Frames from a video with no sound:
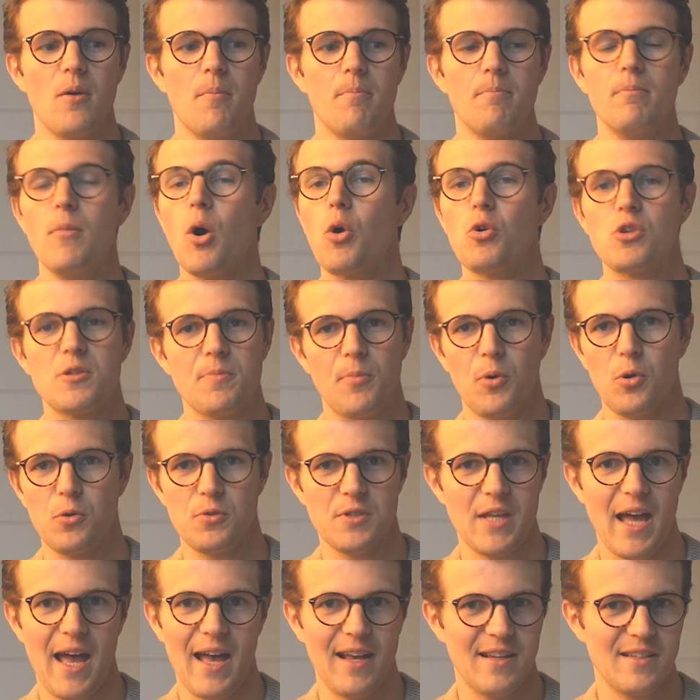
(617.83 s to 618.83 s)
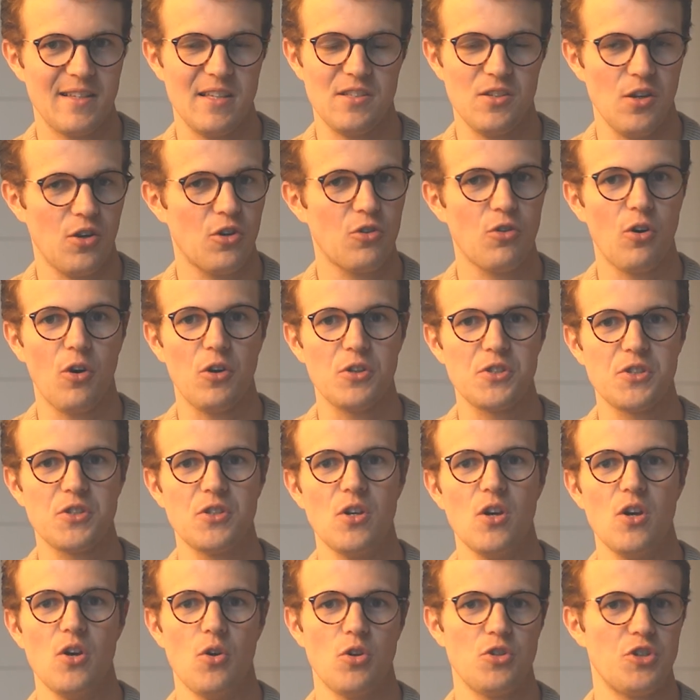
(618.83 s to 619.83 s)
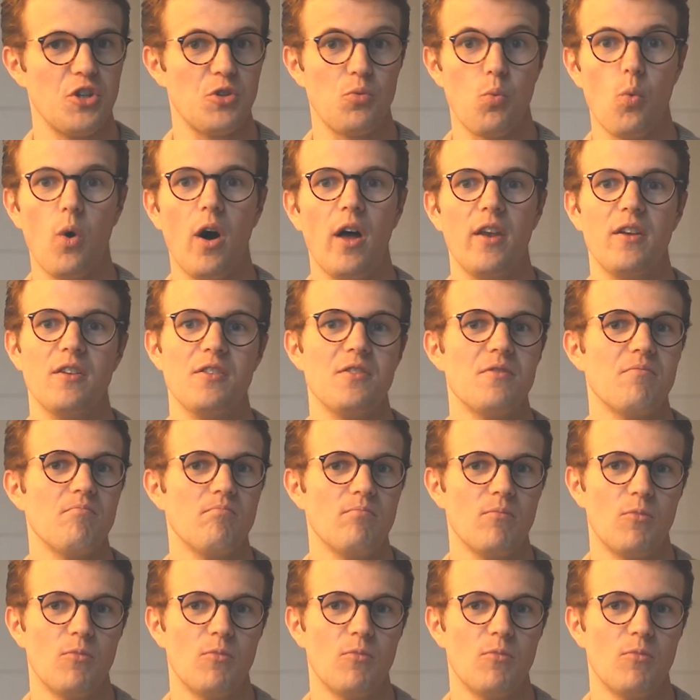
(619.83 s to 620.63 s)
multiple taxes across just one